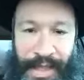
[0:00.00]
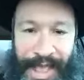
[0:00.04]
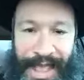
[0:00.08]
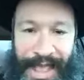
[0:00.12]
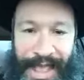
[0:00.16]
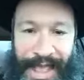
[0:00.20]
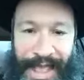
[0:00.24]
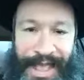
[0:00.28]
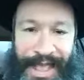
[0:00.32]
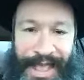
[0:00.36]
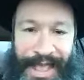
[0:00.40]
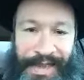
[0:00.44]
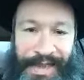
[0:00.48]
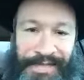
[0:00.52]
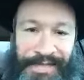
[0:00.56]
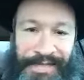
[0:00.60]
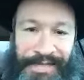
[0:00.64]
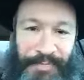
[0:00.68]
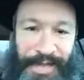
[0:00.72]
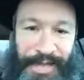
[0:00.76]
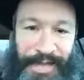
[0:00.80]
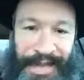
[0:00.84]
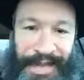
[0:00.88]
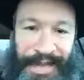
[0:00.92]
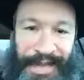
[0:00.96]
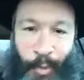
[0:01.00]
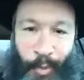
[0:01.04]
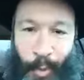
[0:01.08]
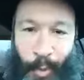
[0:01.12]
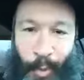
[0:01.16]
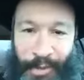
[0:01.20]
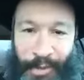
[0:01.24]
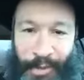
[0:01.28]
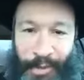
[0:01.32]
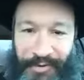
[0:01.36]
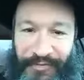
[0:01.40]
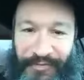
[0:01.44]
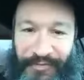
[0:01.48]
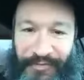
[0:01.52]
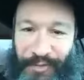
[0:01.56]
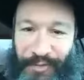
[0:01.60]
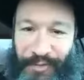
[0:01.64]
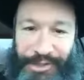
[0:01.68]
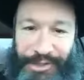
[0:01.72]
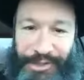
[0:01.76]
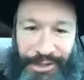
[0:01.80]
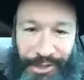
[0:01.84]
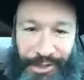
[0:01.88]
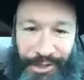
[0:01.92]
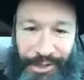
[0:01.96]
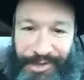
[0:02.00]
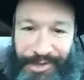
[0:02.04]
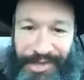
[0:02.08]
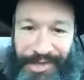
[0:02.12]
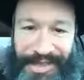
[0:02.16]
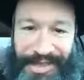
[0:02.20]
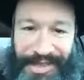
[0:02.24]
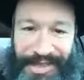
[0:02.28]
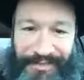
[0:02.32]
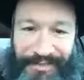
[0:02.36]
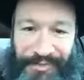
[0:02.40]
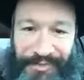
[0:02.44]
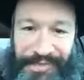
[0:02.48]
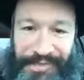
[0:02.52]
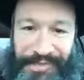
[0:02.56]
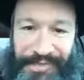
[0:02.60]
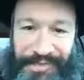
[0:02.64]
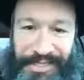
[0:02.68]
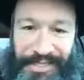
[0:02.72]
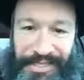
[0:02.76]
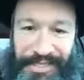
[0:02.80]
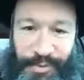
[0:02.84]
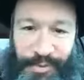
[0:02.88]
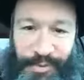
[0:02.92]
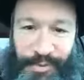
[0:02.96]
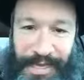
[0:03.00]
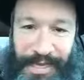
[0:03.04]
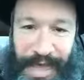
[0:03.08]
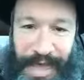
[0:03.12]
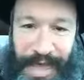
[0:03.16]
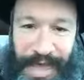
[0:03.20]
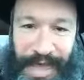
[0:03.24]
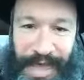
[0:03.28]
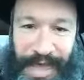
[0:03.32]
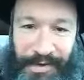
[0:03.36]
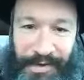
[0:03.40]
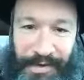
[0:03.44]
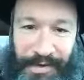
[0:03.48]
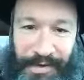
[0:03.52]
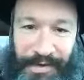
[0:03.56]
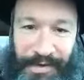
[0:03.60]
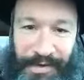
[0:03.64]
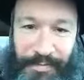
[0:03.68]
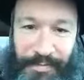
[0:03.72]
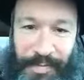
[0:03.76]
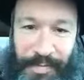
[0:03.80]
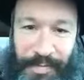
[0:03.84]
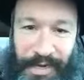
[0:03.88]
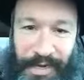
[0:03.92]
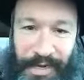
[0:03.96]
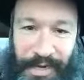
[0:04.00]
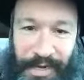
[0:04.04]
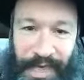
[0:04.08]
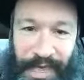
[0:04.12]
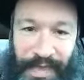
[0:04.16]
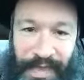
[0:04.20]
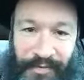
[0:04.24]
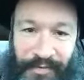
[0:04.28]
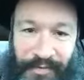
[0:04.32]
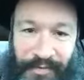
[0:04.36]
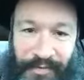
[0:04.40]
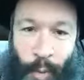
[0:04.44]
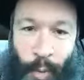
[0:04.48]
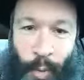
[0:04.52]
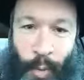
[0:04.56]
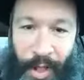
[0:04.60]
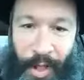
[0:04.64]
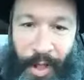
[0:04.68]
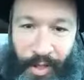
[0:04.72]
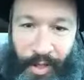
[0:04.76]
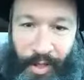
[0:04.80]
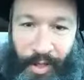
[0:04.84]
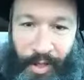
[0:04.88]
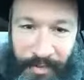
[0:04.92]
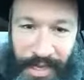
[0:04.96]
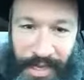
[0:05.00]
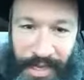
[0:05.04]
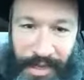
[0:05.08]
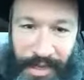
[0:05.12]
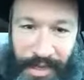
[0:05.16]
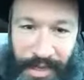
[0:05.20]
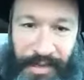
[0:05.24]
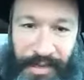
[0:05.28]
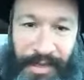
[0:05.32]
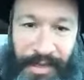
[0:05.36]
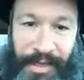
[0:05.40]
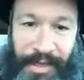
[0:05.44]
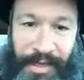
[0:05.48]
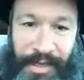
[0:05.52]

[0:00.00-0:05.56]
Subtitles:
And it's been a wonderful journey ever since we got here. It's been a welcoming,